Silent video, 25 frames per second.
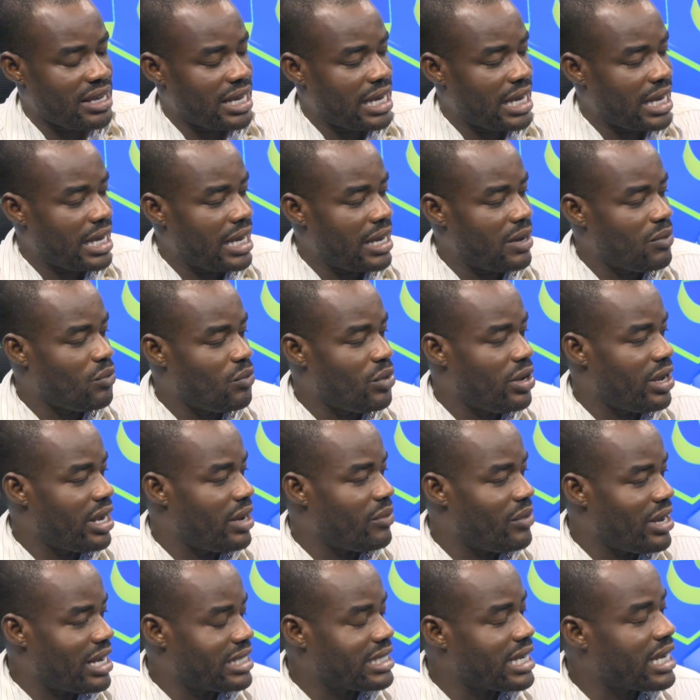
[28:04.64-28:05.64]
Uh, we,
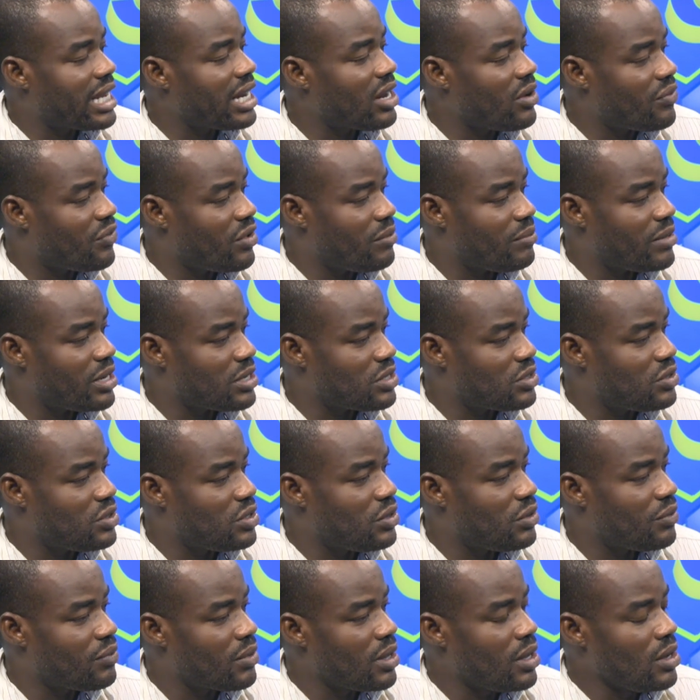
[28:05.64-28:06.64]
we are checking out from the
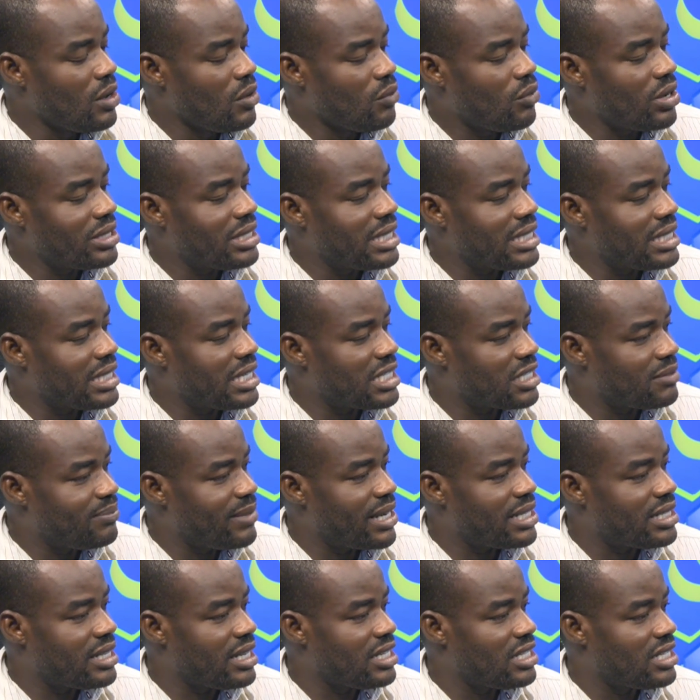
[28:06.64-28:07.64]
studio. What is this
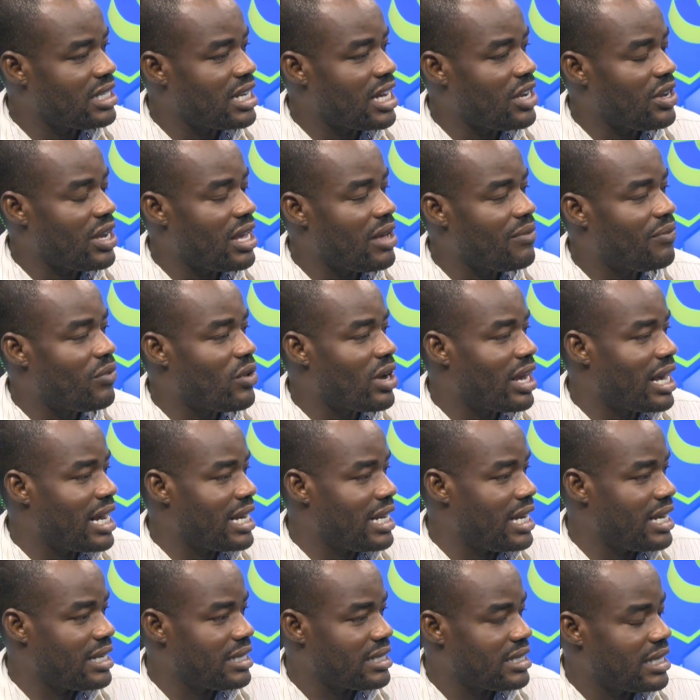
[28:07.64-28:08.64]
message that you have for
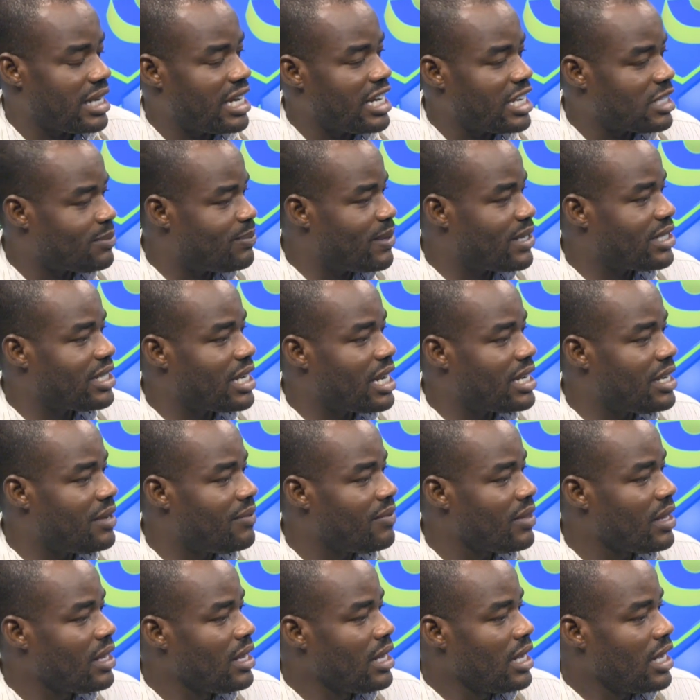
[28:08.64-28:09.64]
Ghanaians and especially
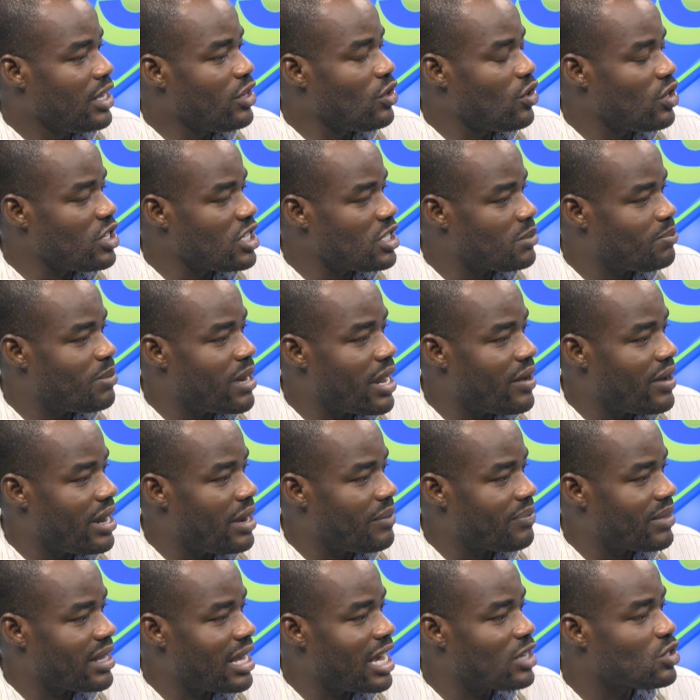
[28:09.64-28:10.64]
your inspirer,
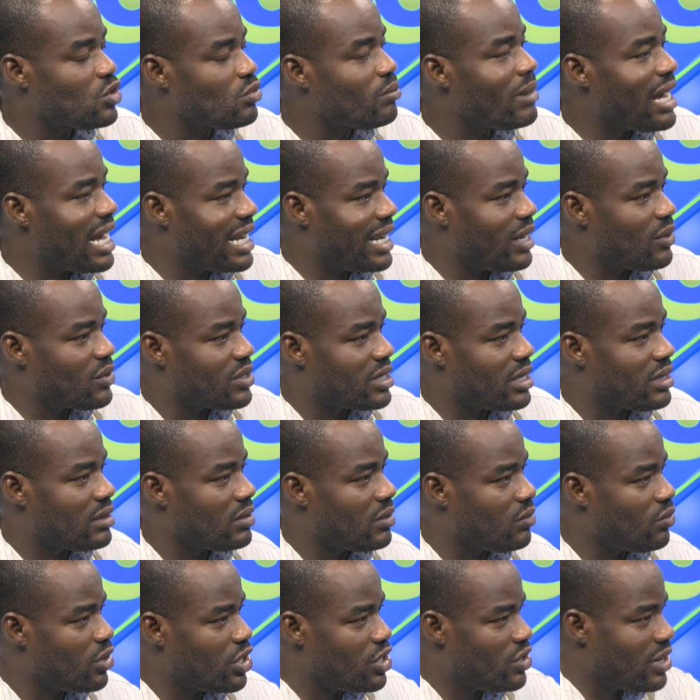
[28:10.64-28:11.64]
Azuma Nelson?
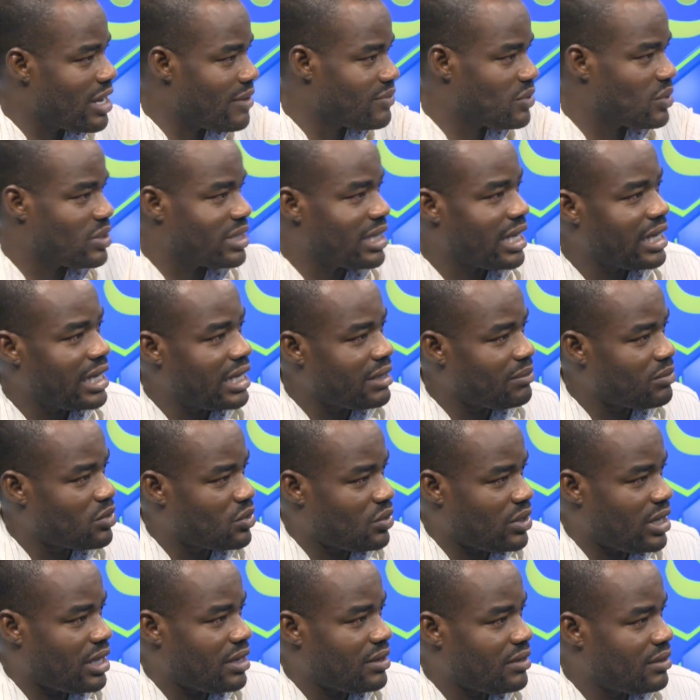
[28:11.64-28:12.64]
What do you have to tell him
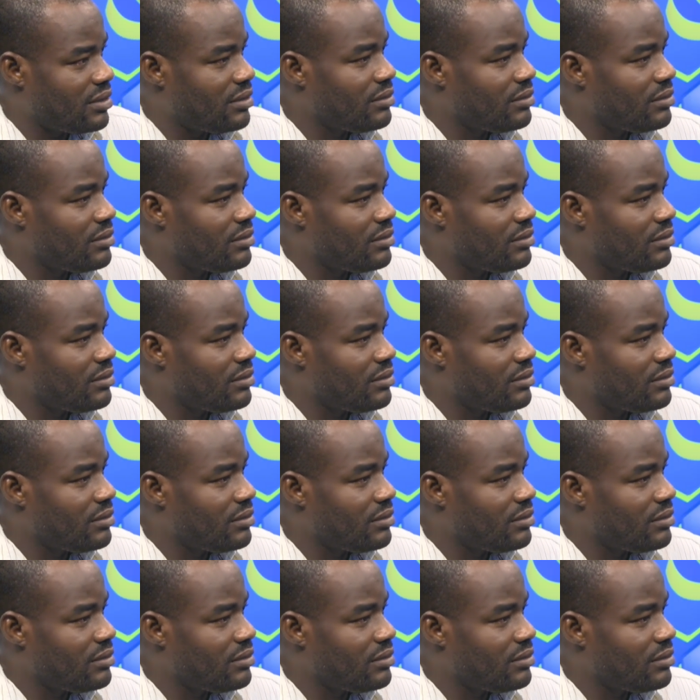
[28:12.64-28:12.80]
today?